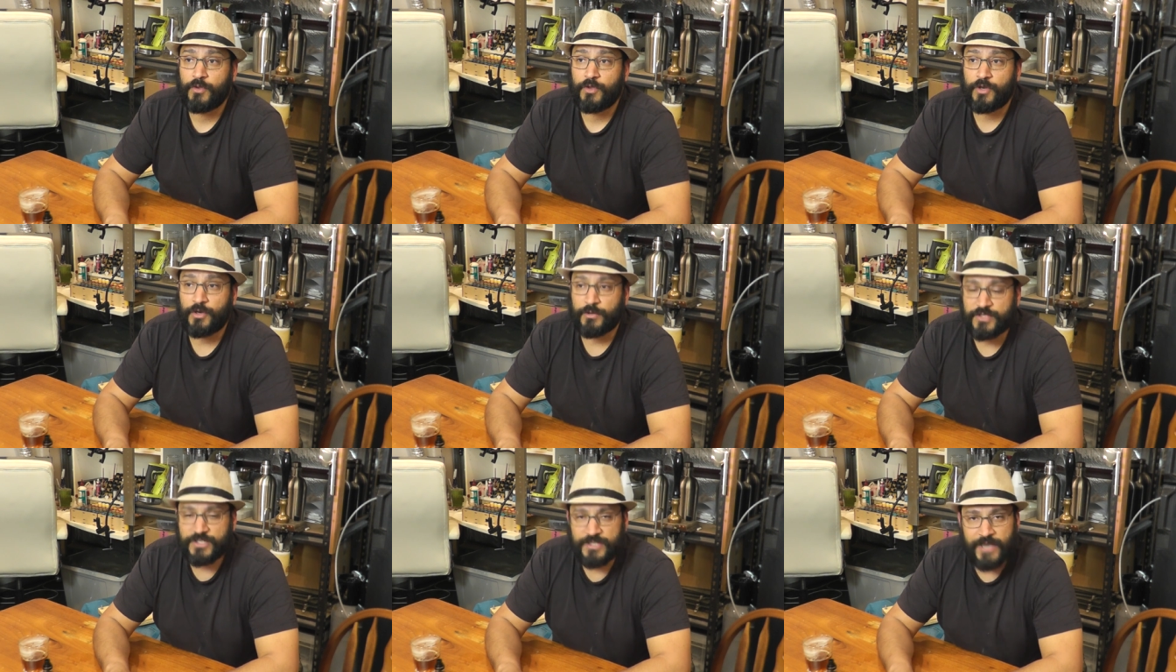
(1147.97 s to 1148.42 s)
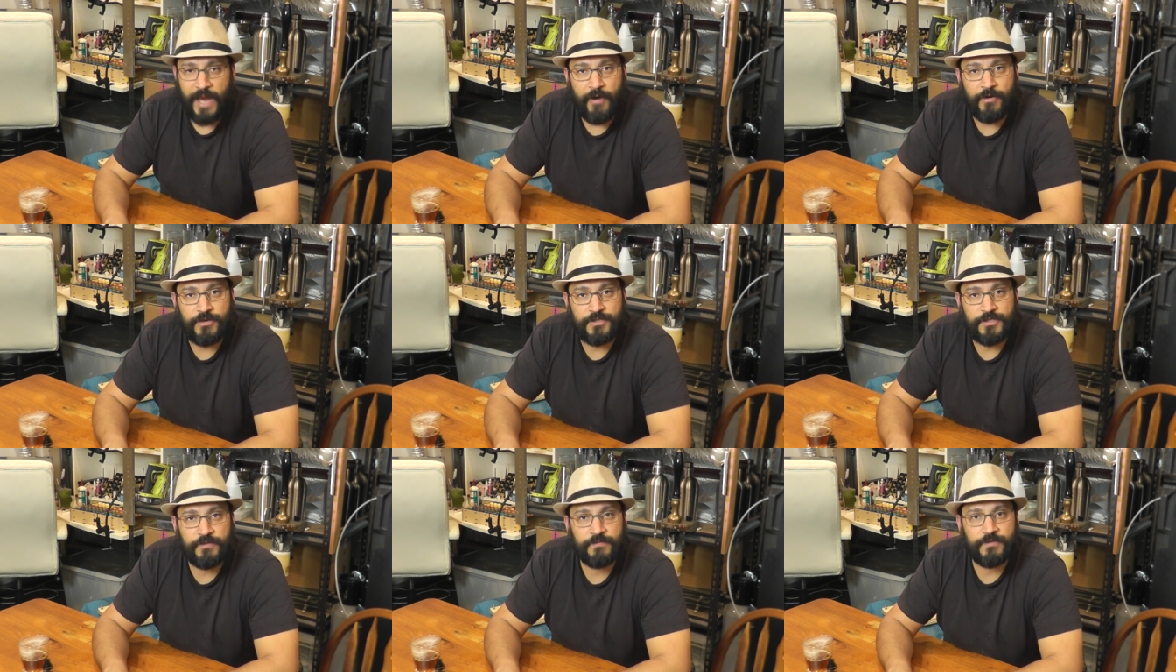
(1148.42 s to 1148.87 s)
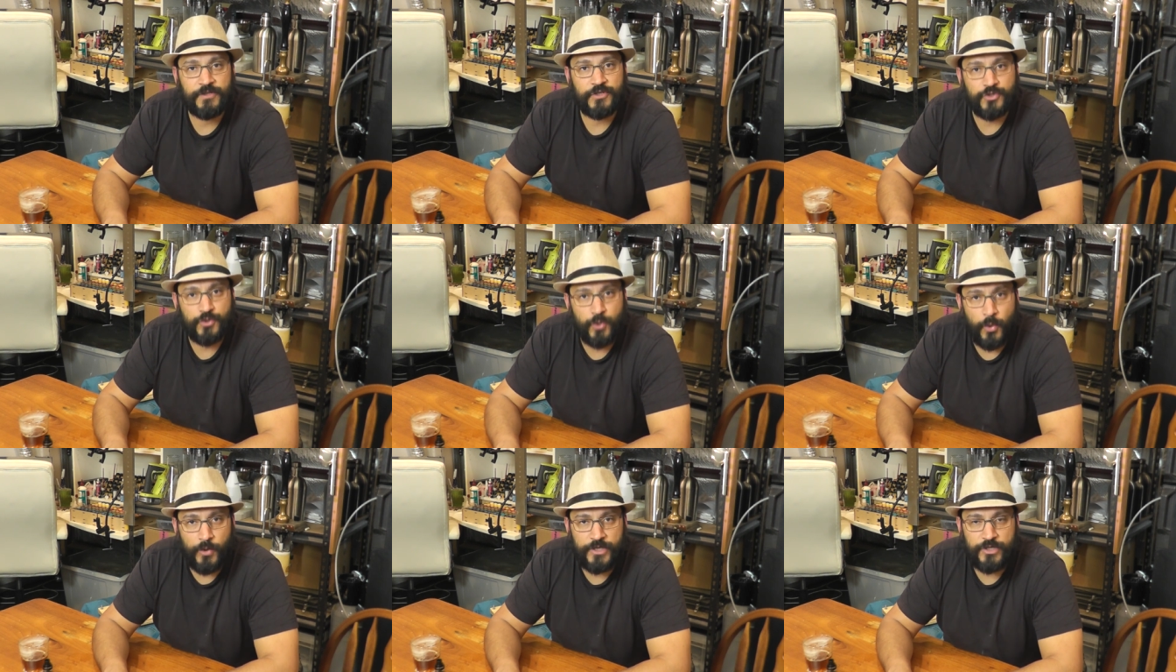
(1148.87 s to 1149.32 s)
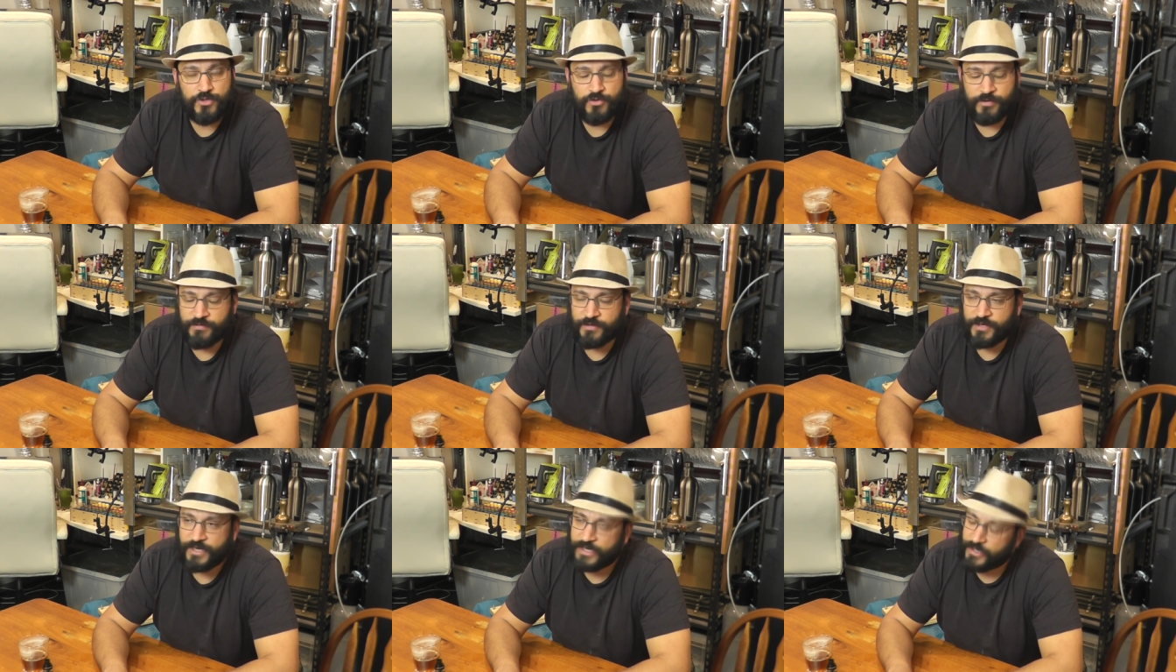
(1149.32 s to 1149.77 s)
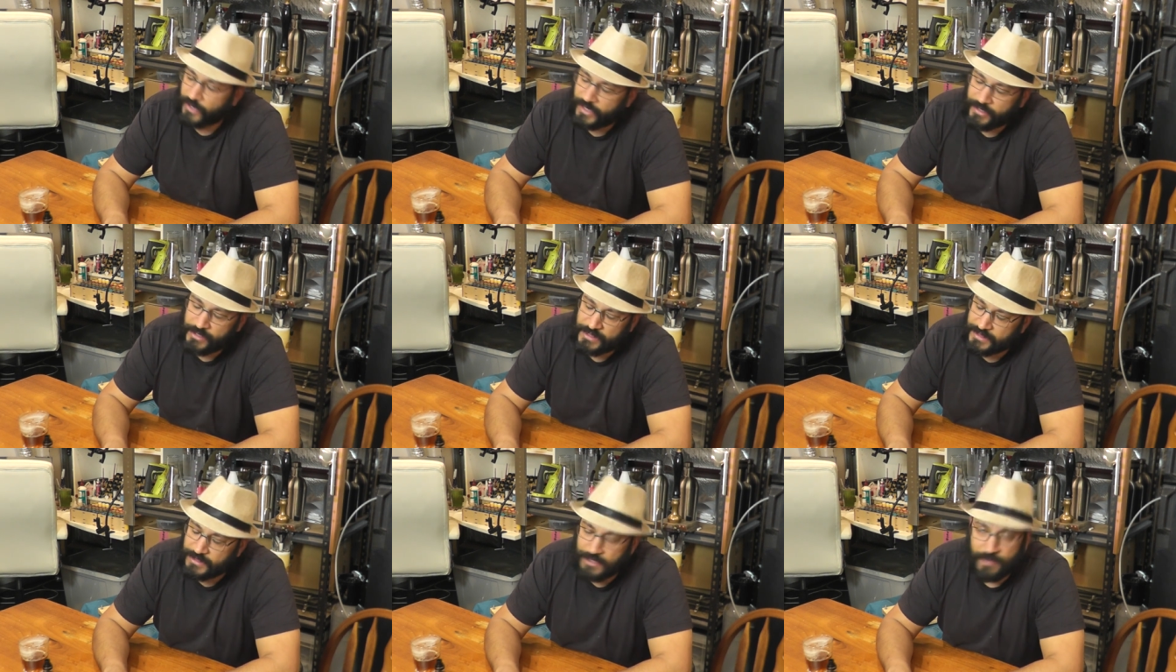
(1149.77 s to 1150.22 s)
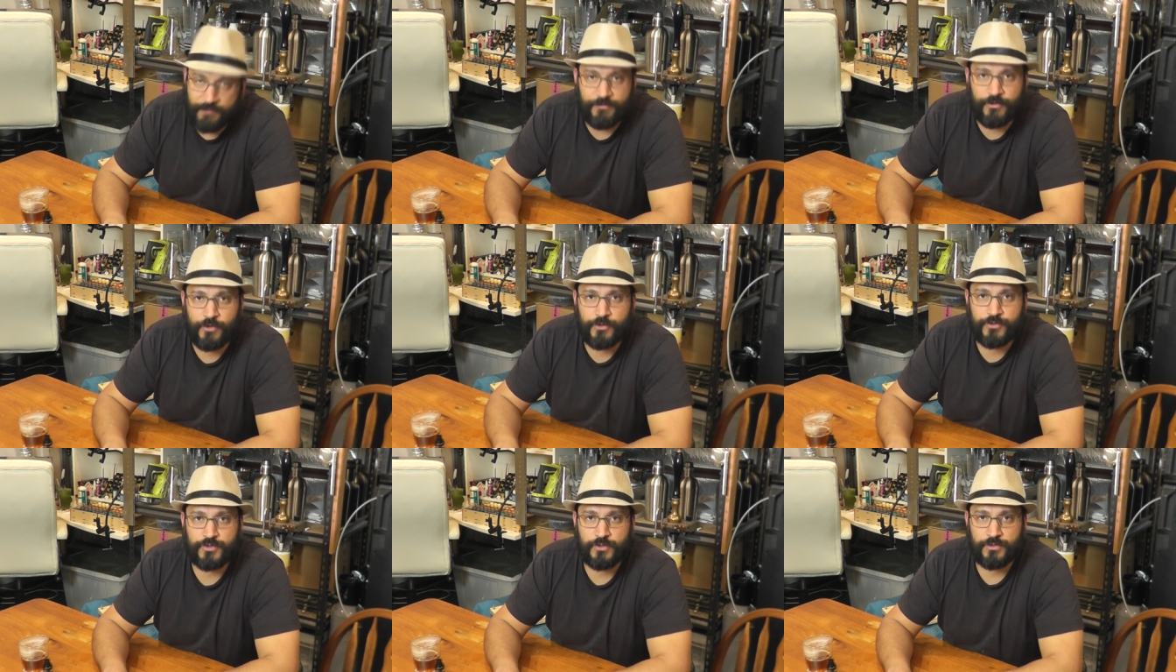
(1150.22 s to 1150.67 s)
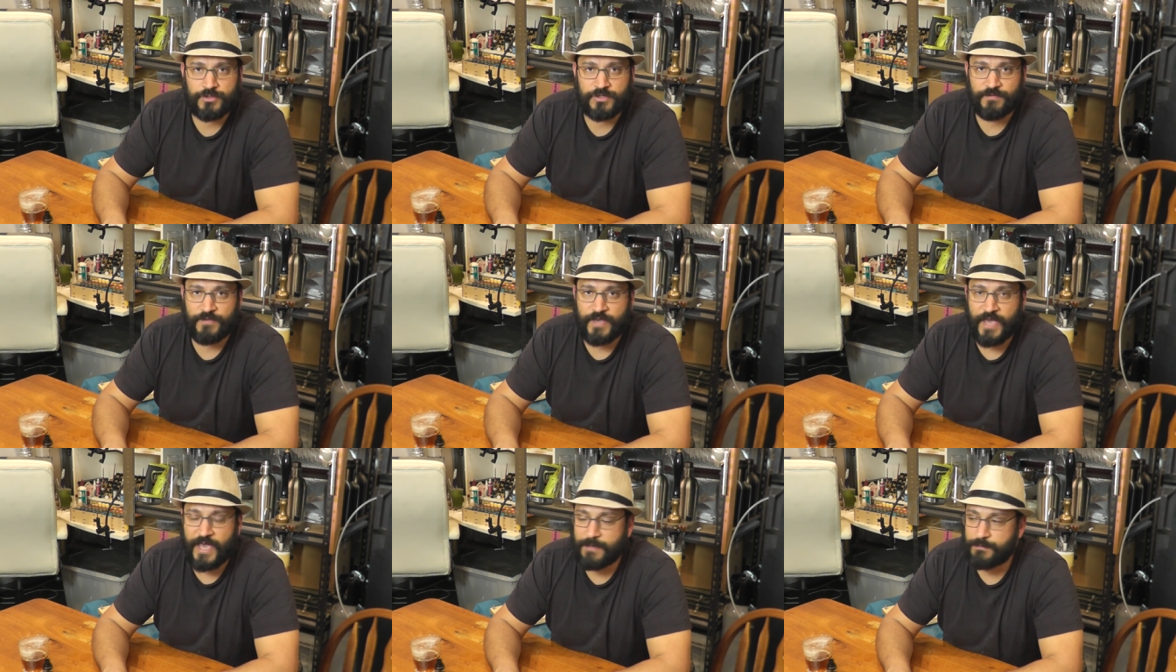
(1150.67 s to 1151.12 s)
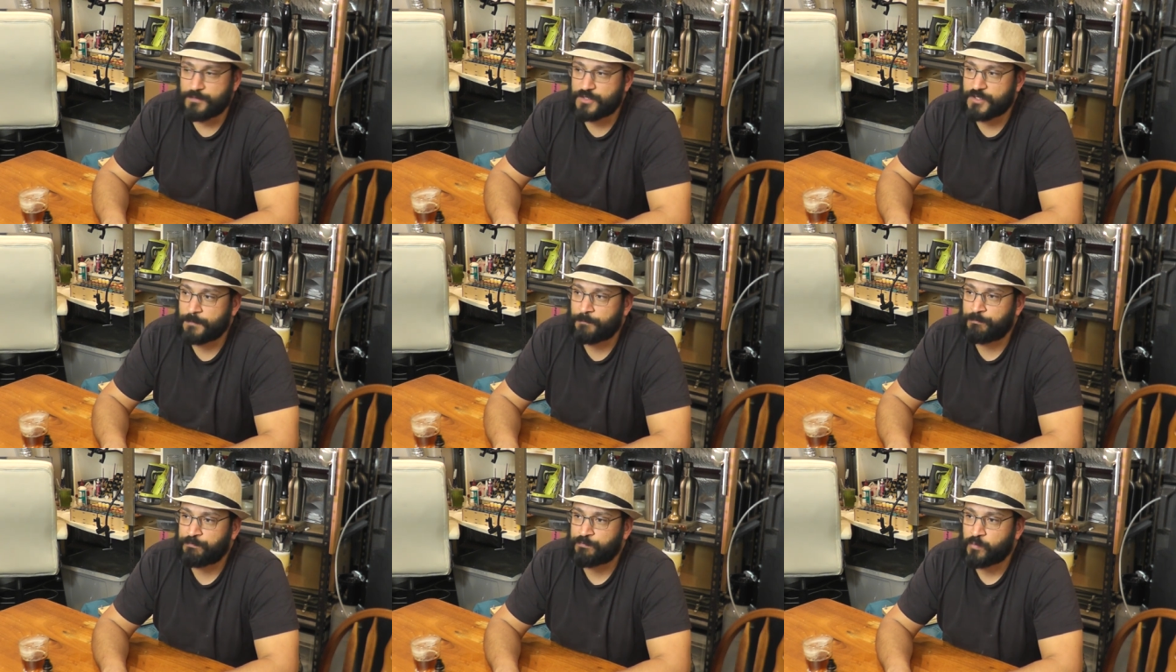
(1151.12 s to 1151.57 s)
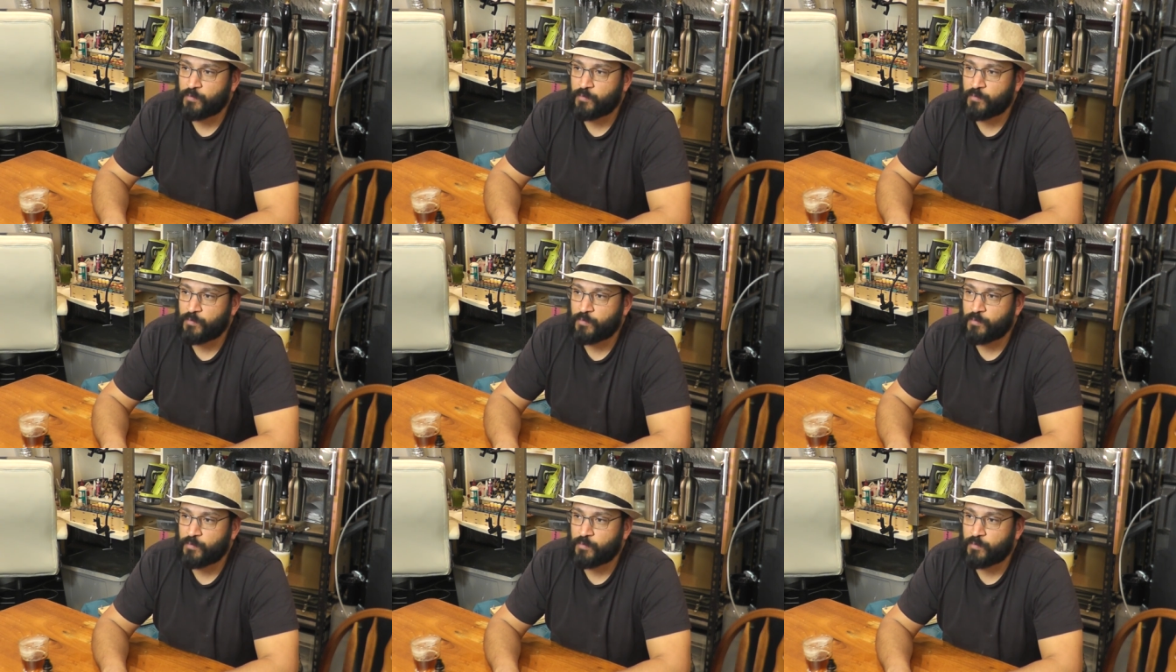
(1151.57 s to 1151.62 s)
You know, it's narrative, it's story driven, and I love those sorts of games.